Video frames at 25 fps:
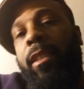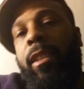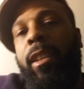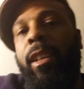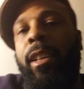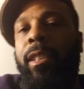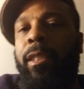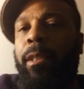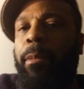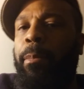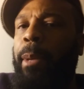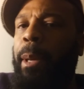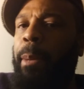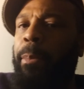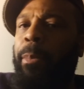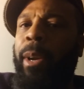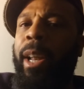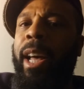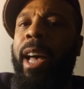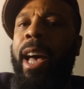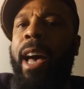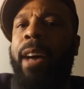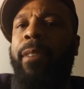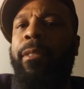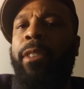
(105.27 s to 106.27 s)
These are people
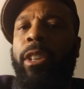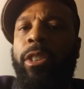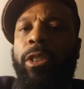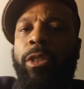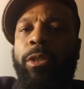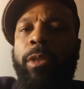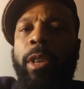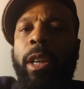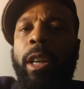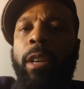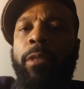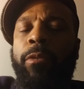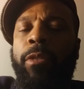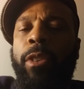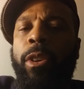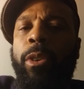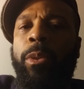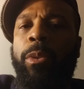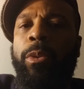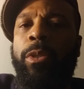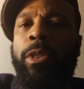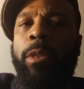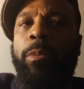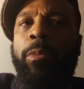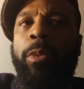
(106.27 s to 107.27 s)
that have extreme
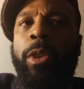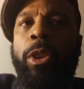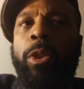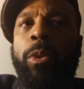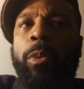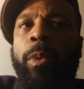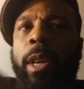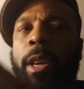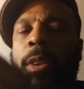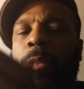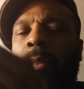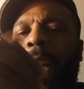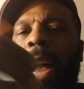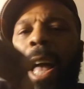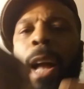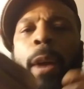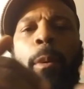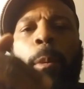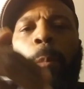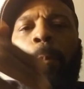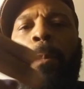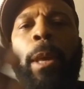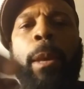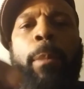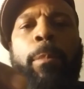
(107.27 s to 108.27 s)
views, and when you interact
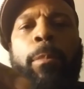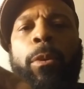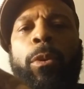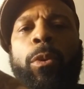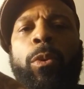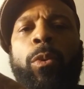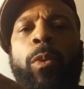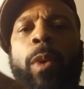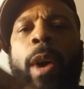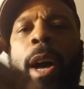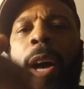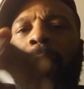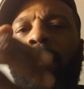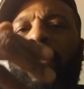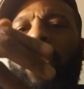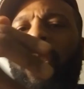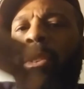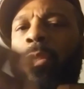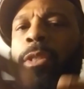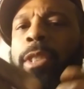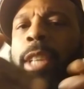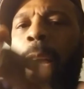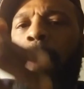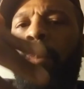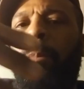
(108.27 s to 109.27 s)
with people who have
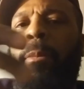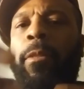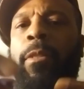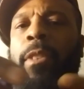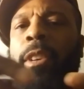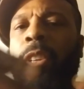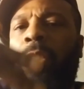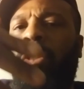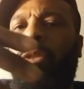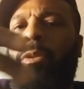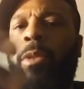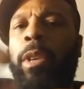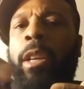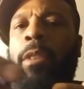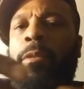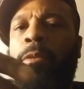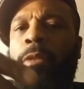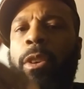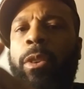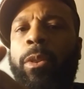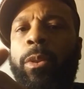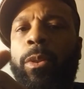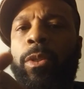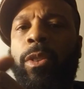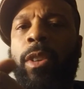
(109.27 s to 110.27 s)
those type of extreme
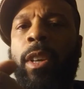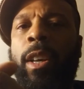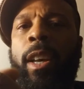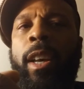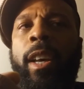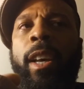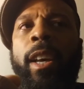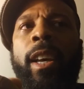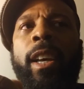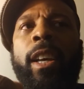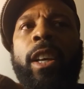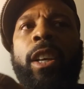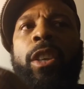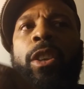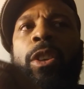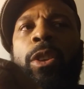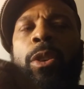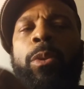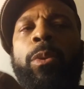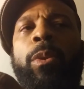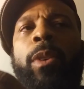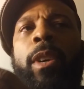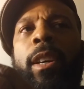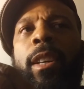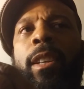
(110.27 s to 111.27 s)
views,
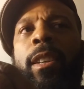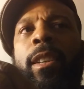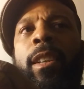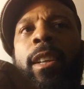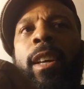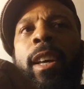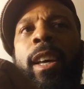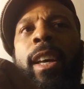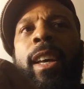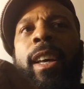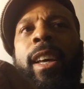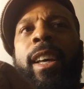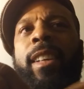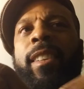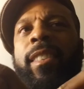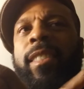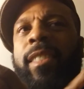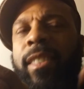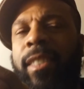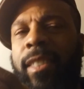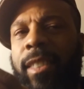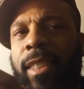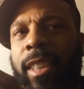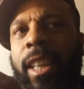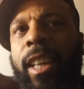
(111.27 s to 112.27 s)
you can
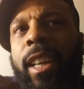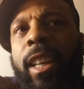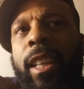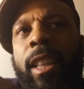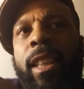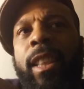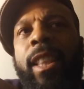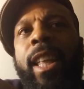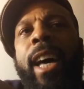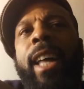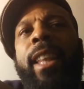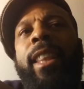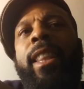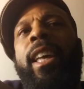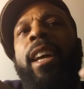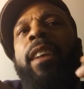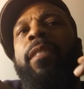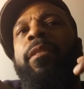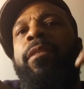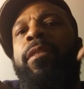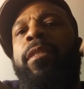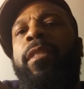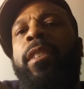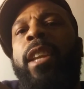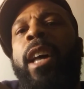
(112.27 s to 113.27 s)
see that they've
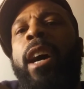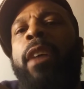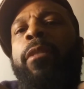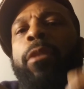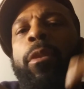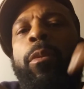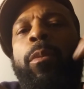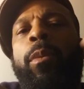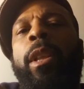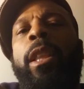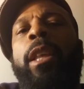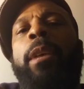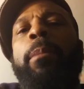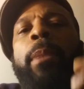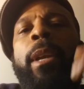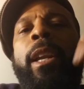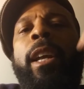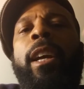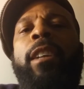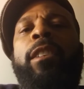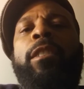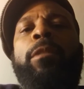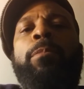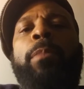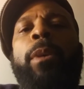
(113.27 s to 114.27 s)
never really been
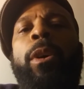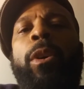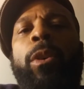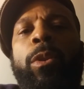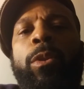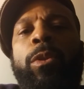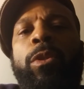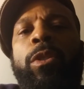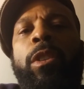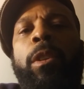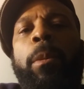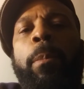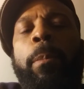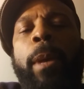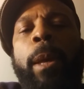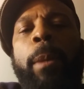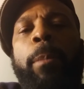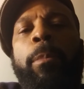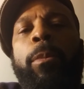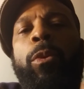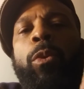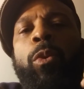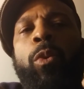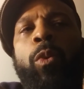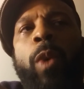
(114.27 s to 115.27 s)
exposed to
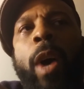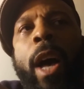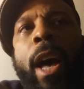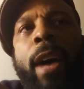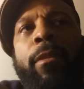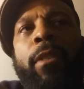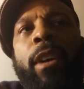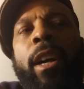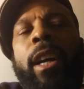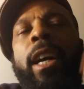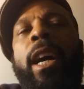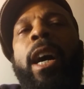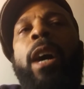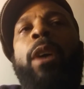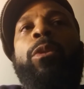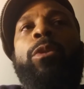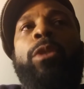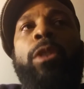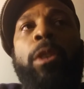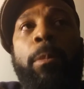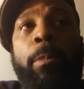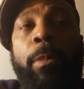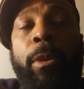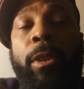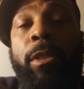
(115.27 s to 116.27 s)
people who have a
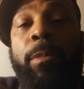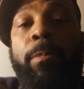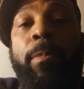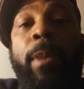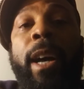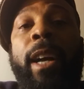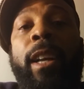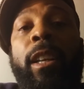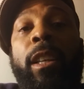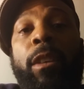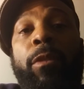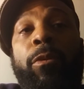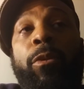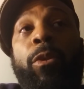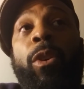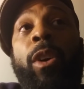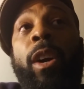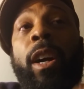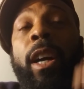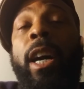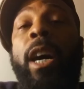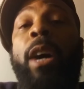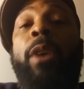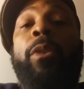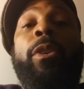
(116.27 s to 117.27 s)
counter perspective or a
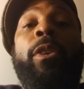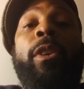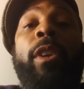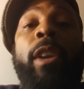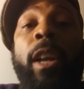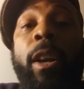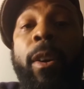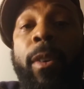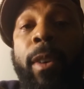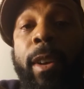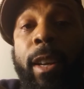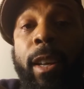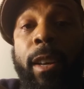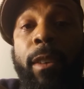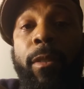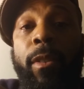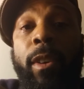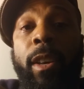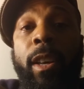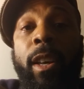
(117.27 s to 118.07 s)
counter narrative.